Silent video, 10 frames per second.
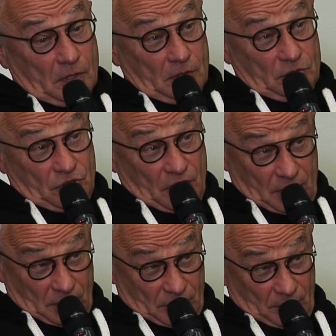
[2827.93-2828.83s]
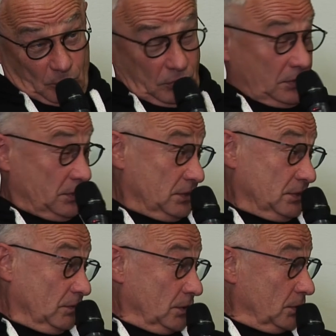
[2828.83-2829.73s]
we would apply
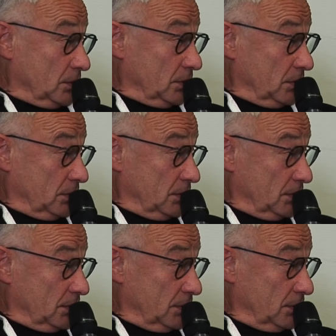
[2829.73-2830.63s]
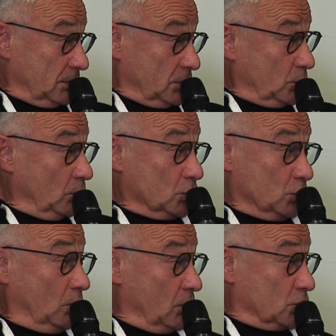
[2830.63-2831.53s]
this
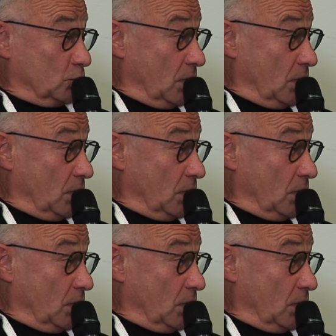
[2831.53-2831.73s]
scheme